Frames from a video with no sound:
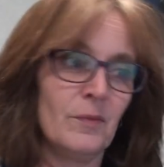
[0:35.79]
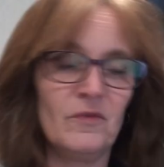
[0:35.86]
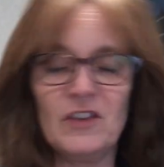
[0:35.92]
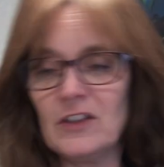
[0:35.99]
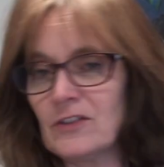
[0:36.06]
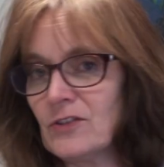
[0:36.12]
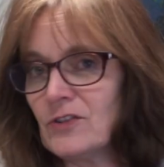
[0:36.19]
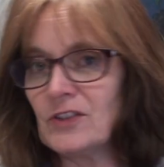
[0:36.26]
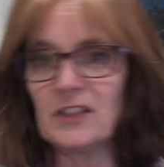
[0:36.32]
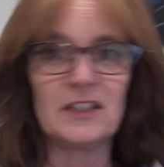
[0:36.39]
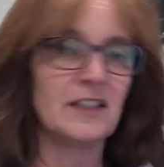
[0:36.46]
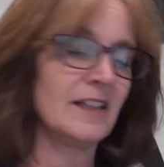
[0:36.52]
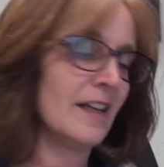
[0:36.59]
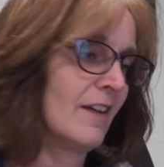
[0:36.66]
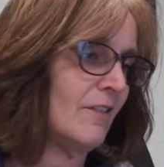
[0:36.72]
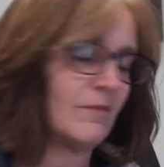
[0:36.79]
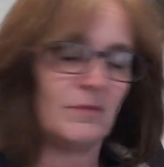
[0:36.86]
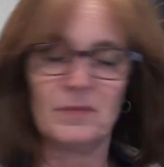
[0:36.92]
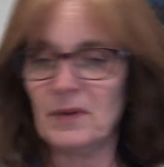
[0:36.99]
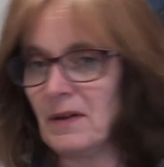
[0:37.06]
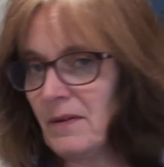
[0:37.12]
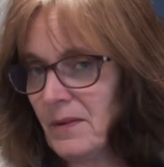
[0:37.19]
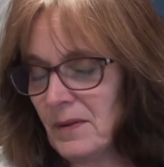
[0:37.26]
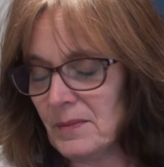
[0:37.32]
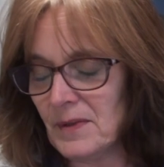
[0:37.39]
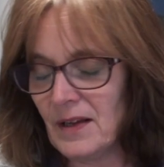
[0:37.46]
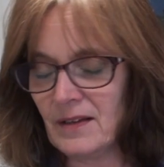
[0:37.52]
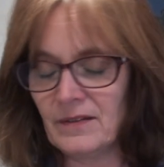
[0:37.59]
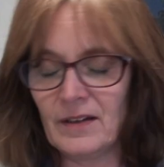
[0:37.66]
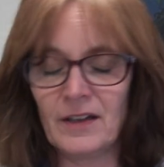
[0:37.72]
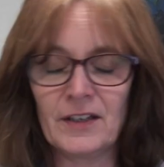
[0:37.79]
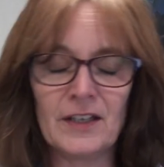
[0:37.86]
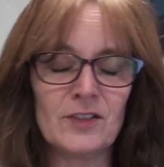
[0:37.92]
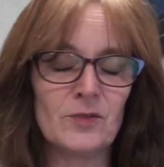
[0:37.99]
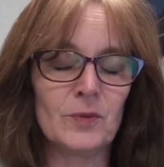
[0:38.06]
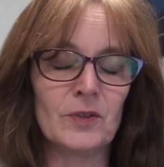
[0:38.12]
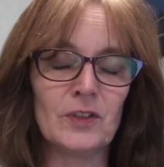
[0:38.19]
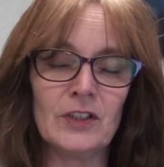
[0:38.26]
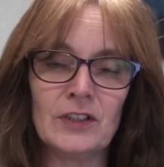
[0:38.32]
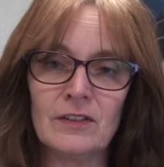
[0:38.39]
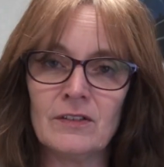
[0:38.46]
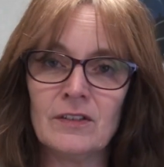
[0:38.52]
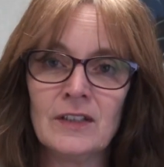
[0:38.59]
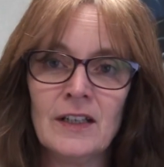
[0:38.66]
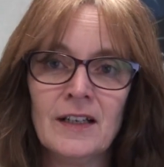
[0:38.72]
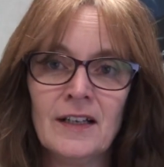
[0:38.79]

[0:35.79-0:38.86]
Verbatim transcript: vehicles in and out, and blah, blah, blah. Our kids were little.